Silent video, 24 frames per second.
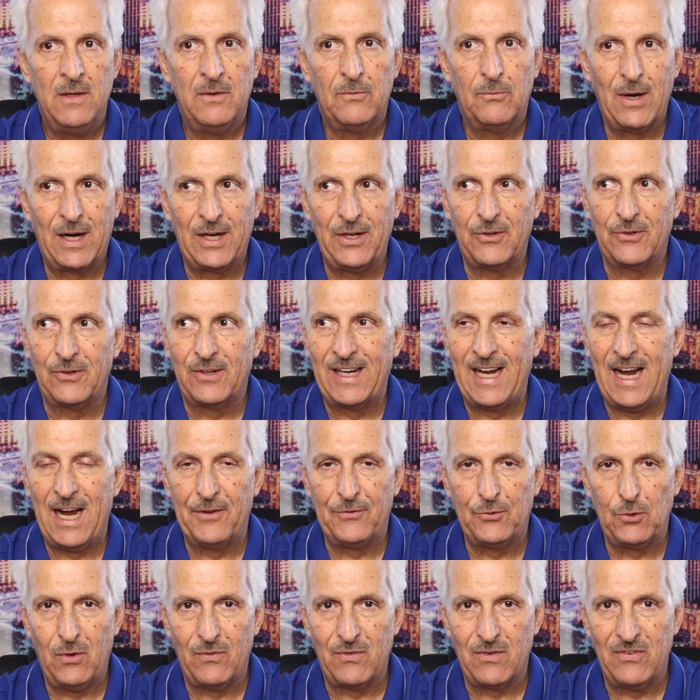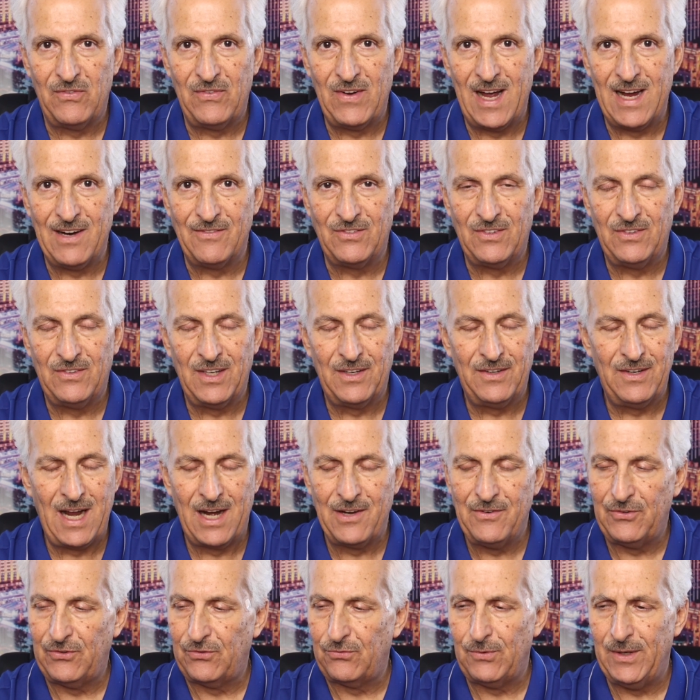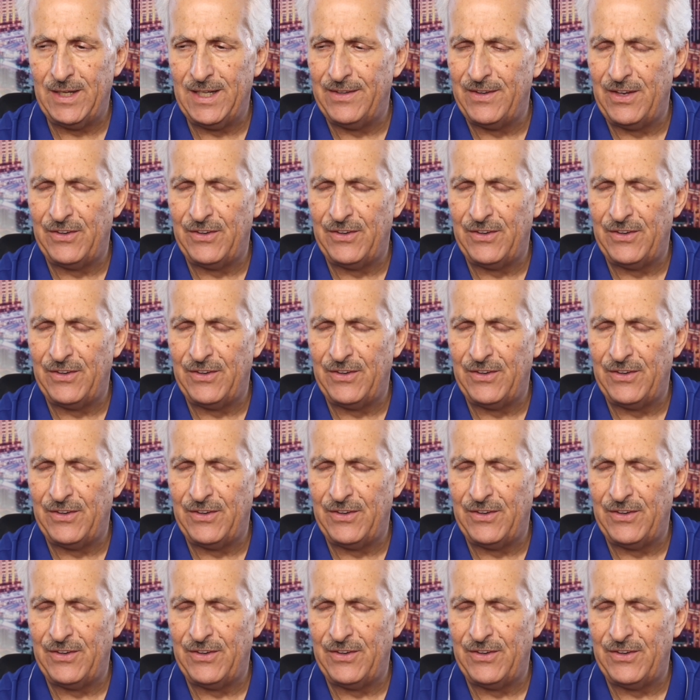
Regular gas over five. And I was reading,